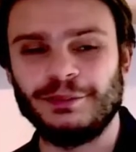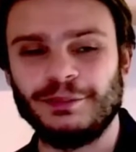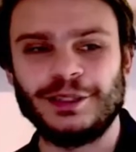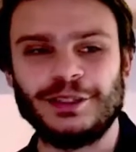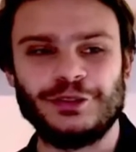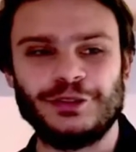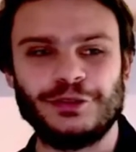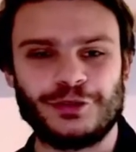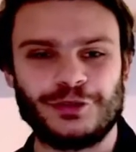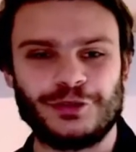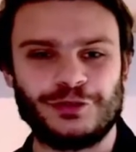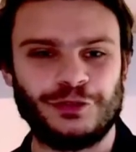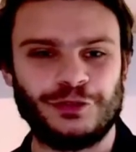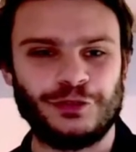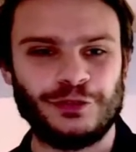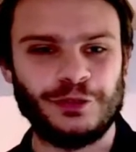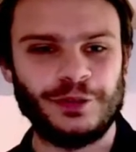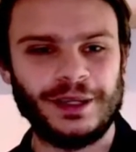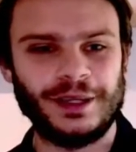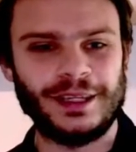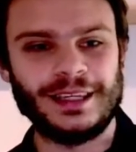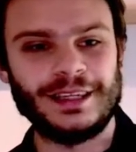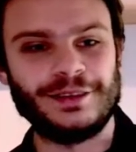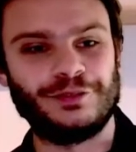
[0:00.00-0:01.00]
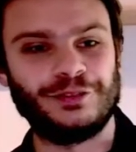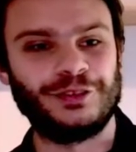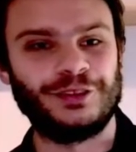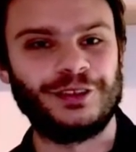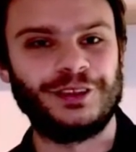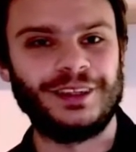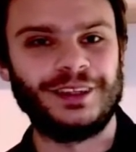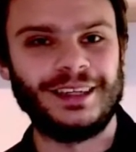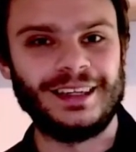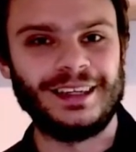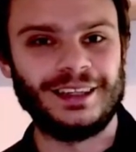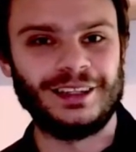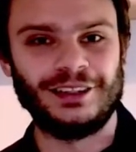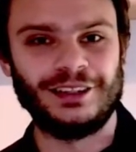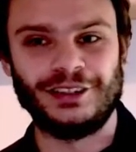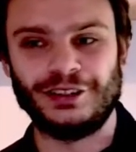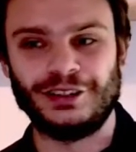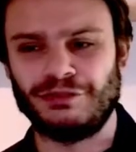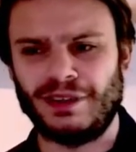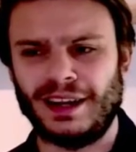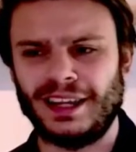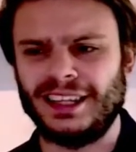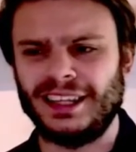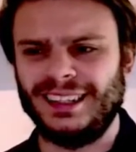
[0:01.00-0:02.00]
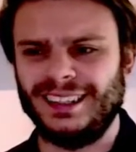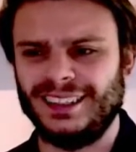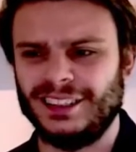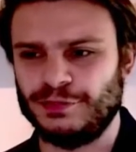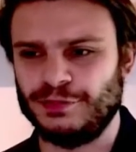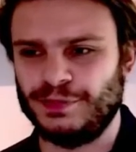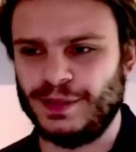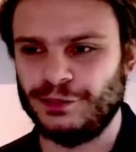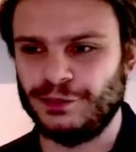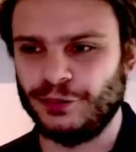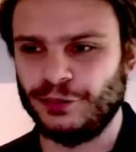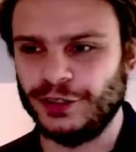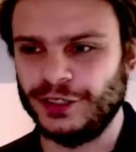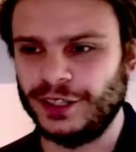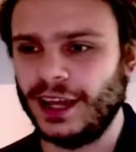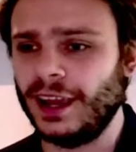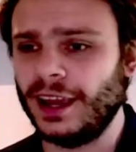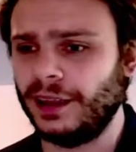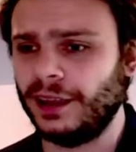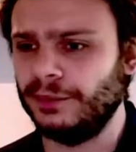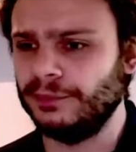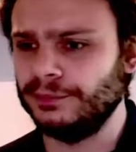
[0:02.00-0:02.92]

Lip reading: useful, even in a regular Speedroid deck.